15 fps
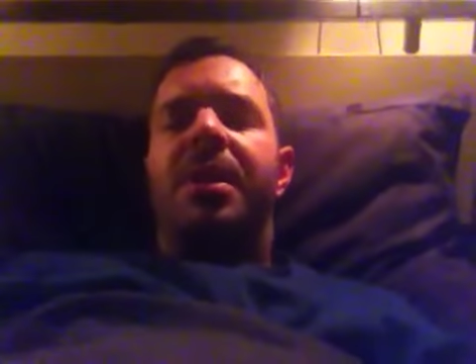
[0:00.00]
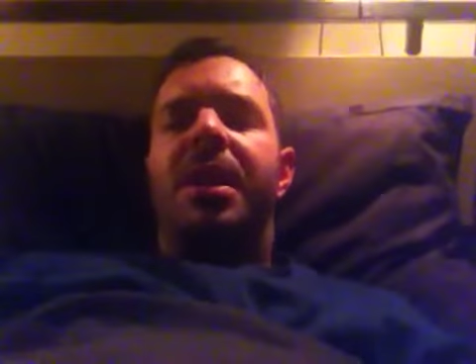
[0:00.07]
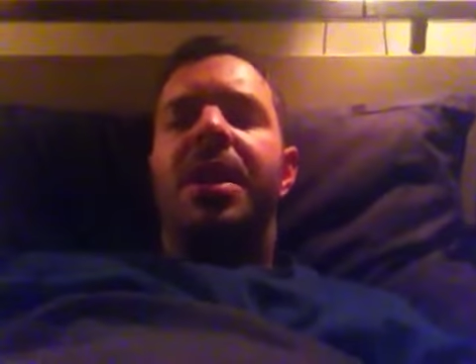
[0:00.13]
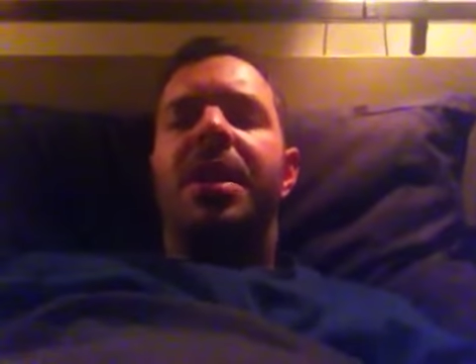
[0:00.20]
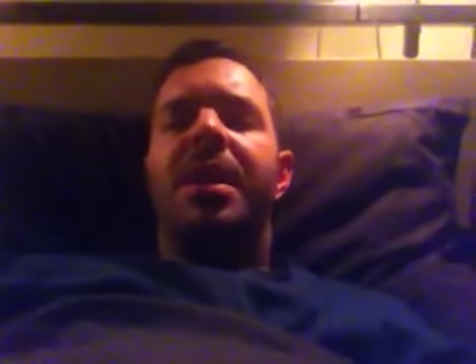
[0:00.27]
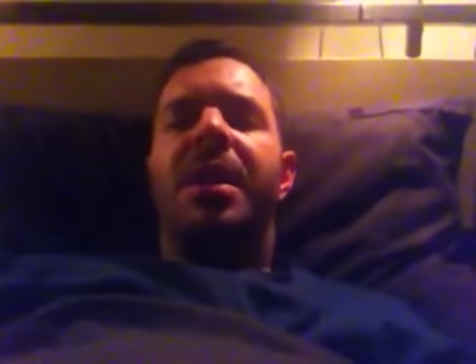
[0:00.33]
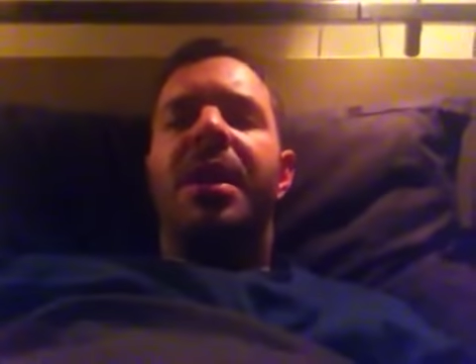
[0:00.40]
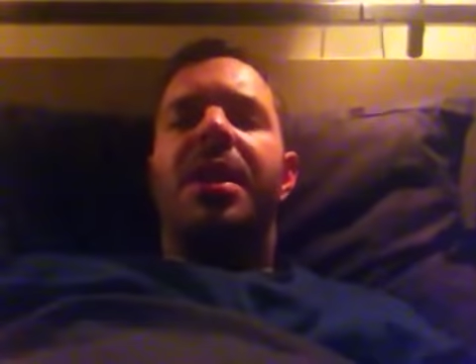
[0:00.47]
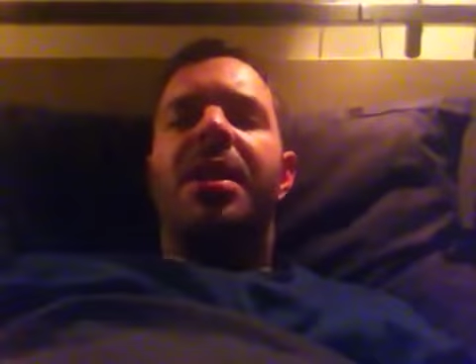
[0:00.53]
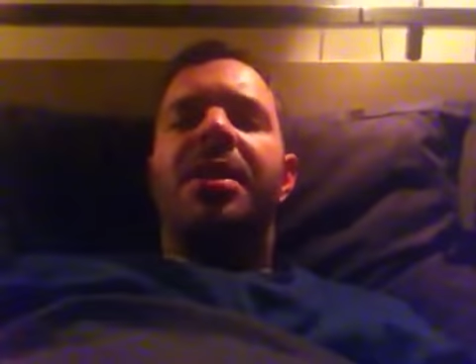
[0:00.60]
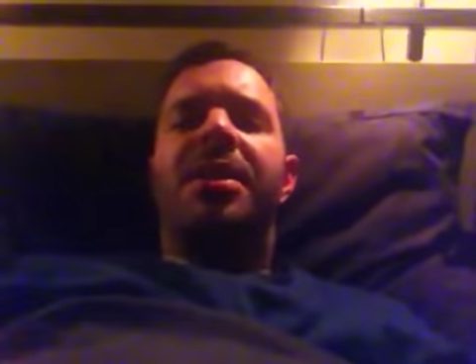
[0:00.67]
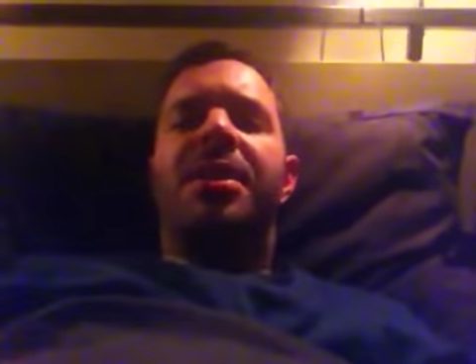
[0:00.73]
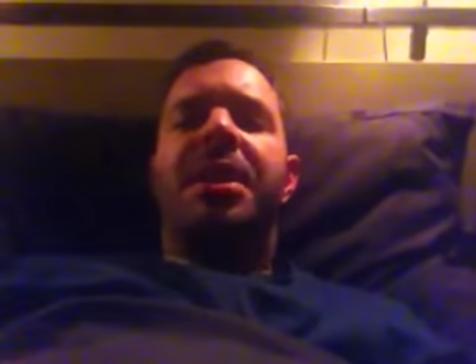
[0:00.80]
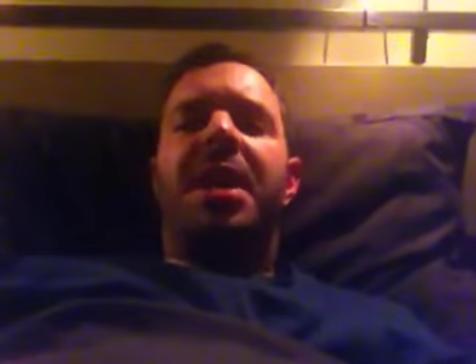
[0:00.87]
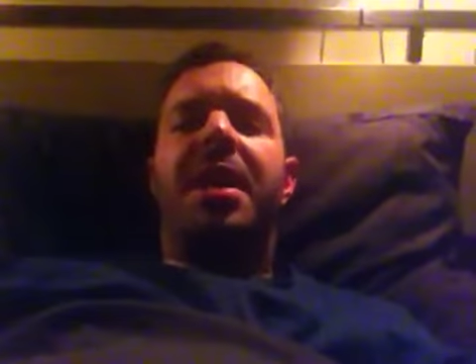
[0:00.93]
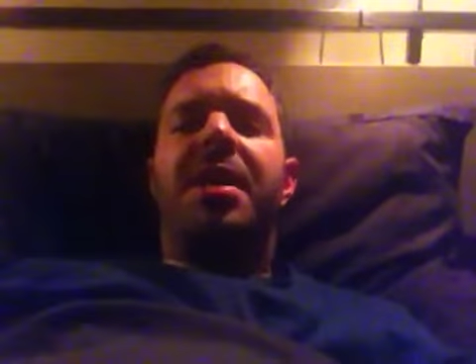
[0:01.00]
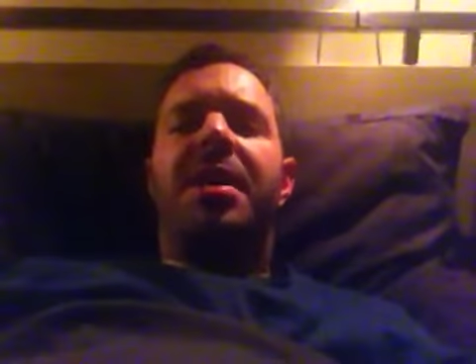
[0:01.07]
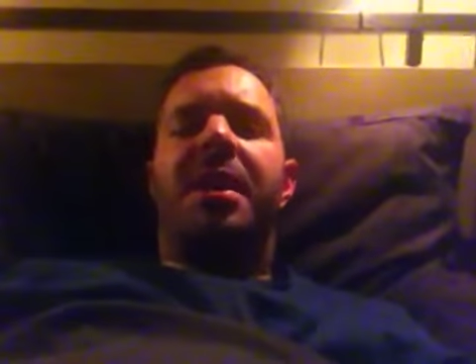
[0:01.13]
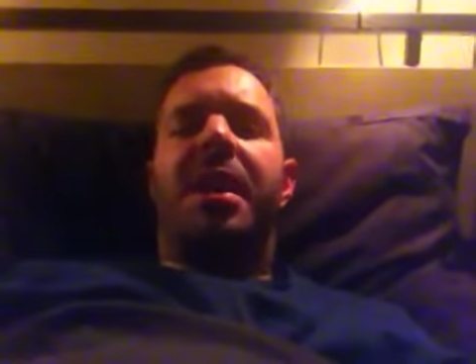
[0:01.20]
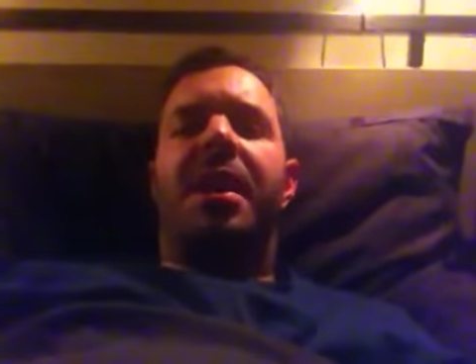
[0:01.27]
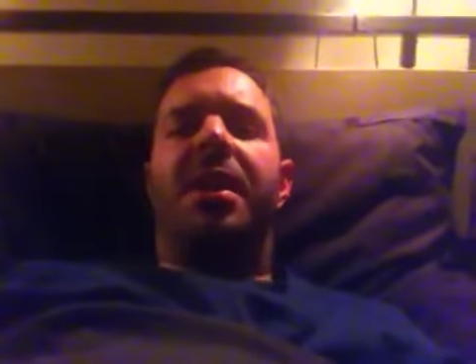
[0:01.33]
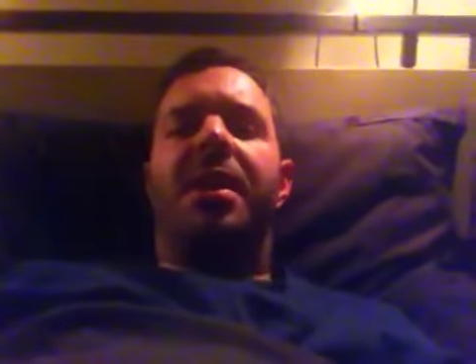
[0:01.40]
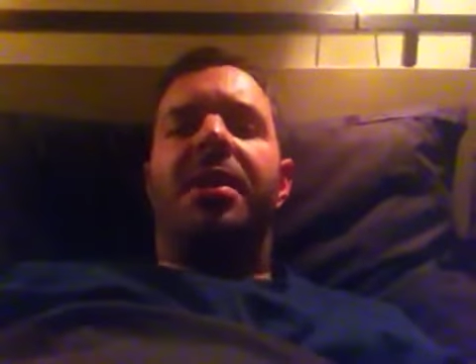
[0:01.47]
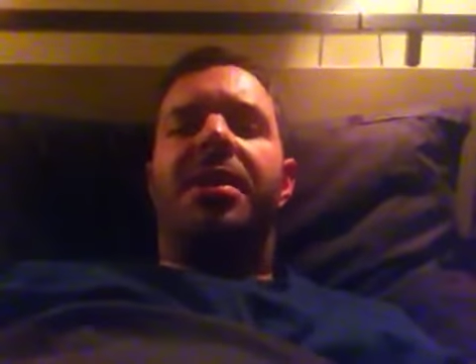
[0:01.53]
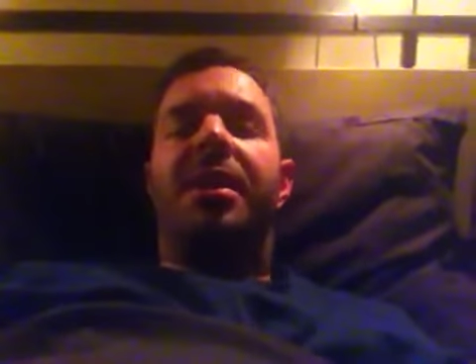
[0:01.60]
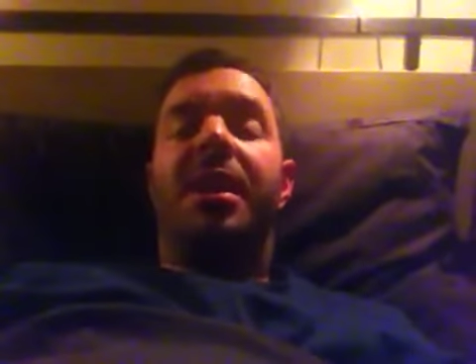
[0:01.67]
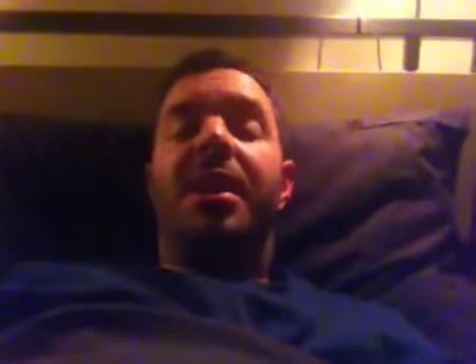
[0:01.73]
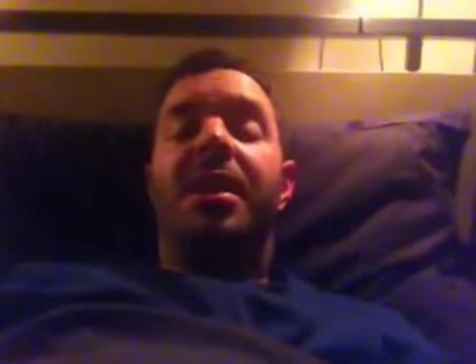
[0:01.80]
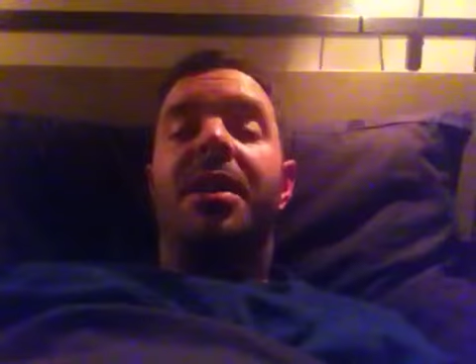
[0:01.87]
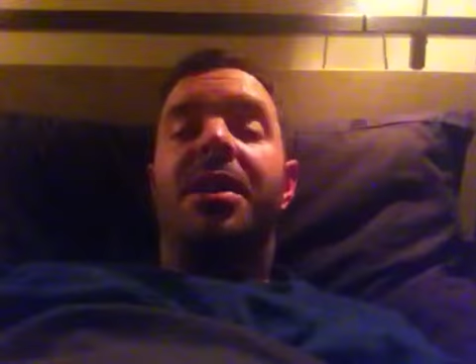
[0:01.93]
in the last 10 days,
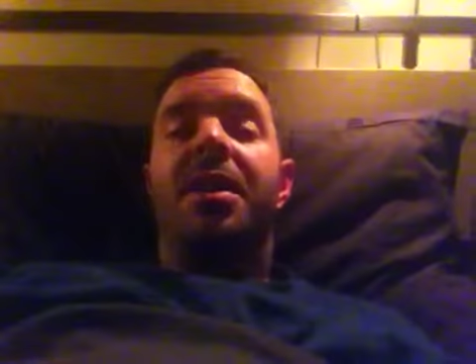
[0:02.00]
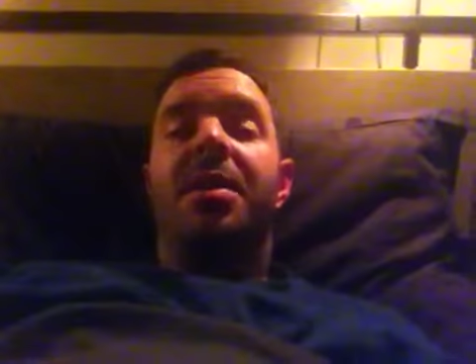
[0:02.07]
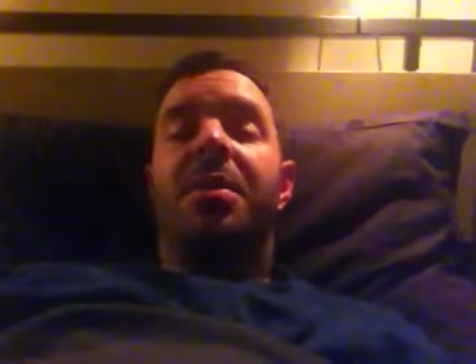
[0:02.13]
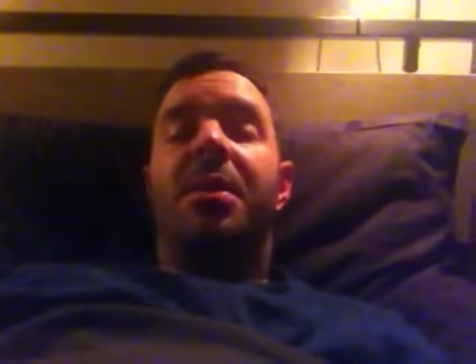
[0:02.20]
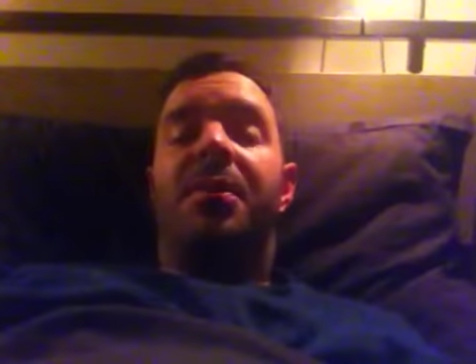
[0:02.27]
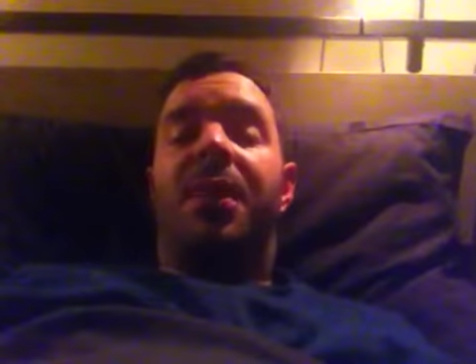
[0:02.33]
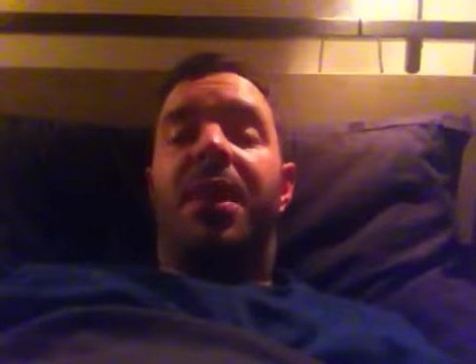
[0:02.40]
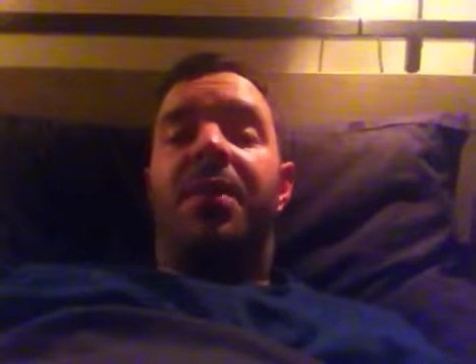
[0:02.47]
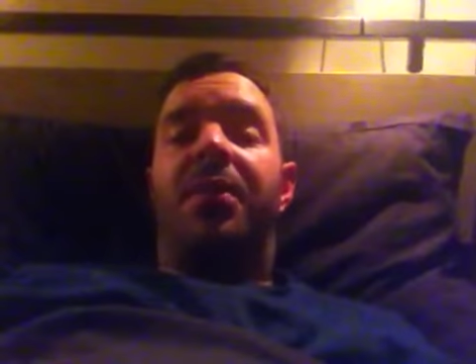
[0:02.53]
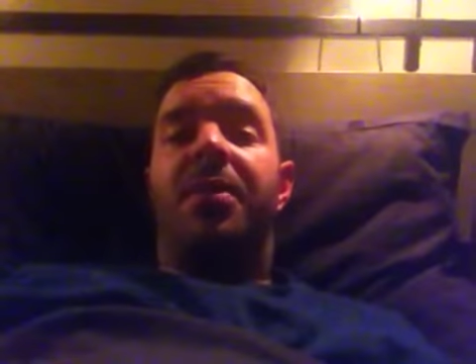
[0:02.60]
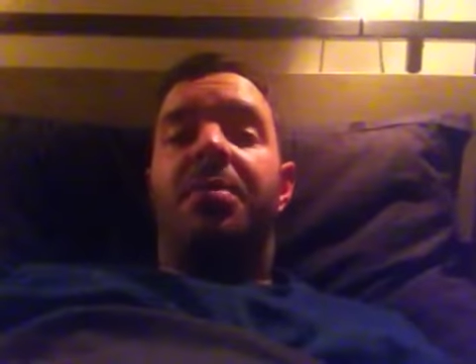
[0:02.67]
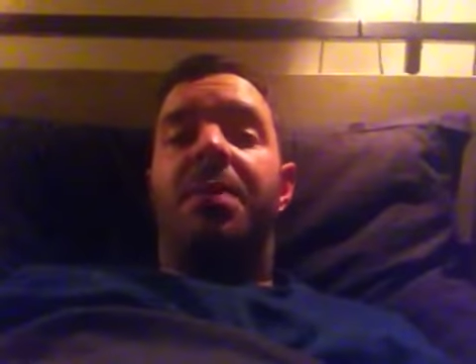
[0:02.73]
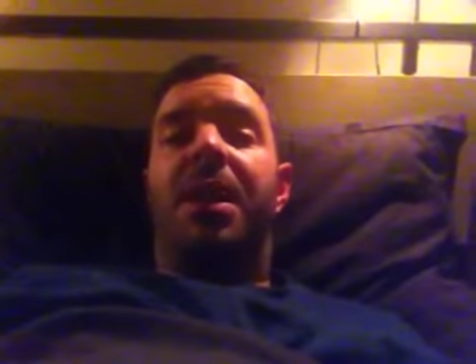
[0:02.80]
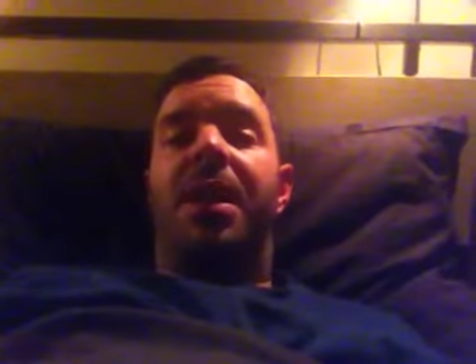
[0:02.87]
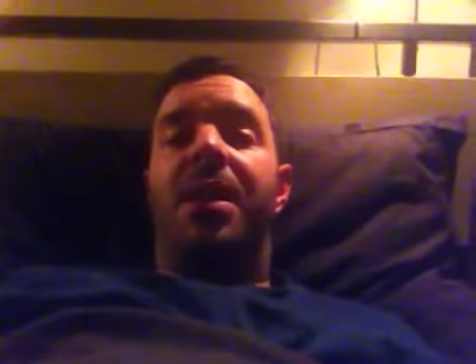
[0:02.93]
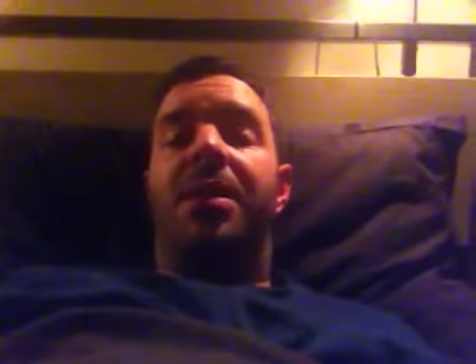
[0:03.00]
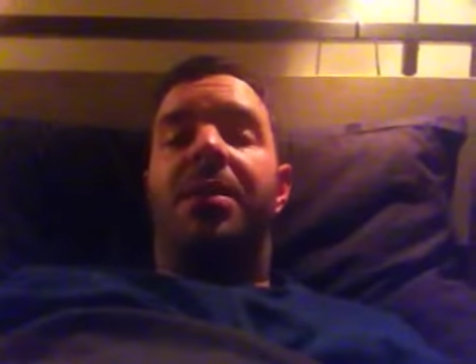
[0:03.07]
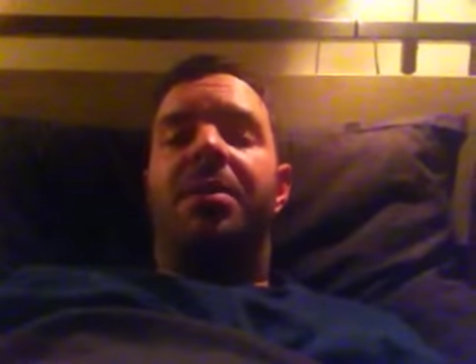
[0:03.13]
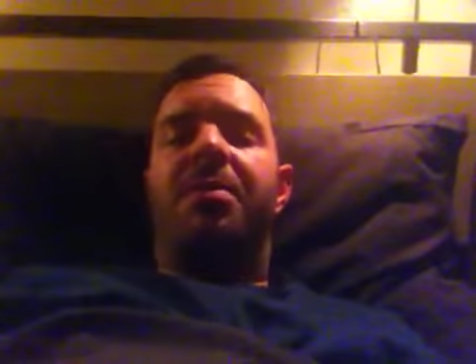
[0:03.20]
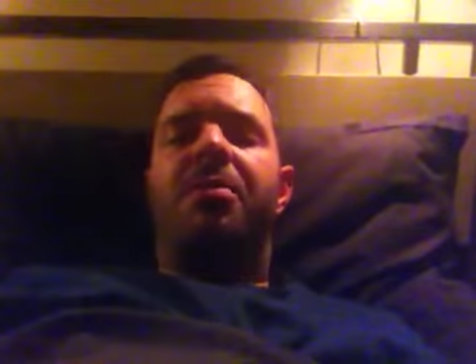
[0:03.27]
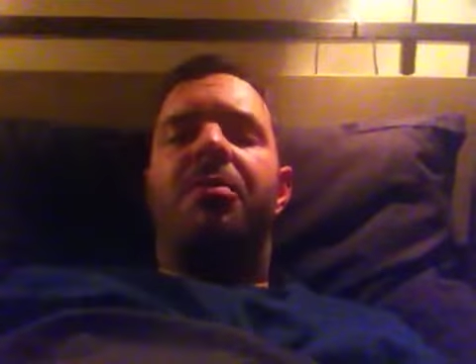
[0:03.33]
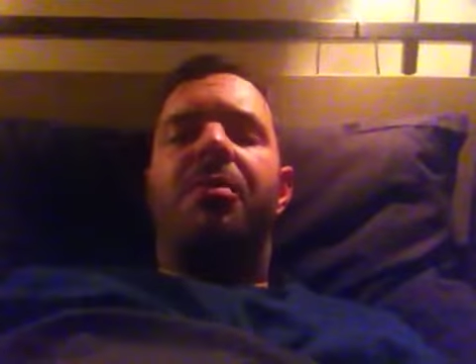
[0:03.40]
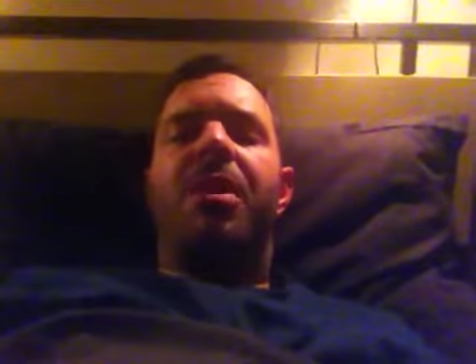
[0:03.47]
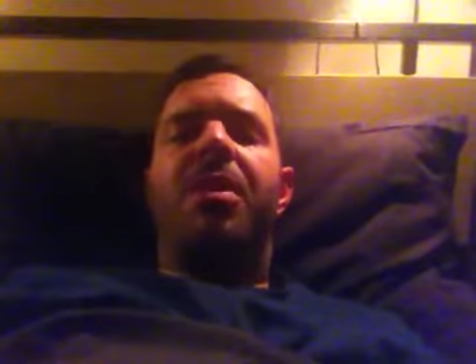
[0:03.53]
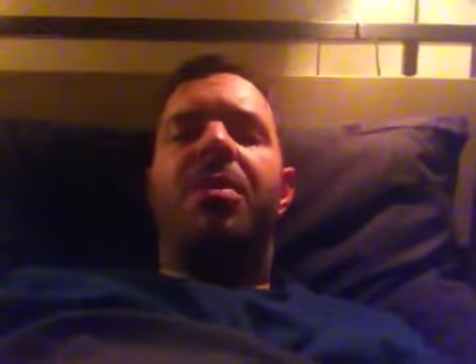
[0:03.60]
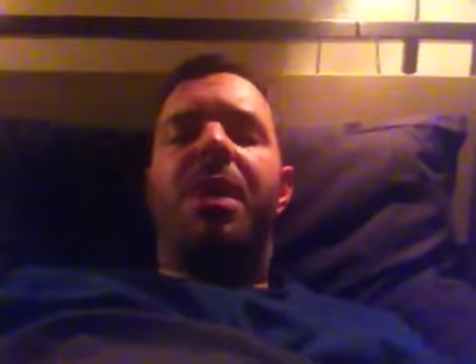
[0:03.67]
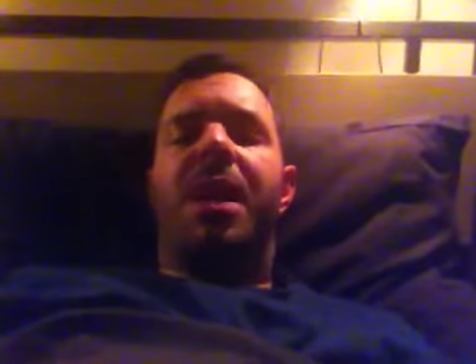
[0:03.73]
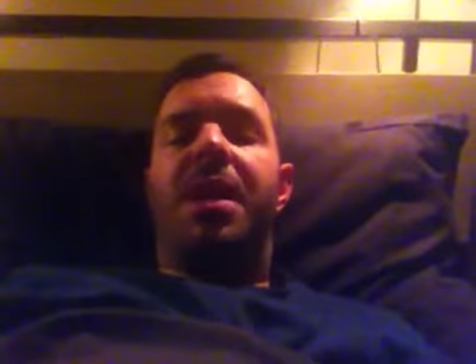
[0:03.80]
you have given me some real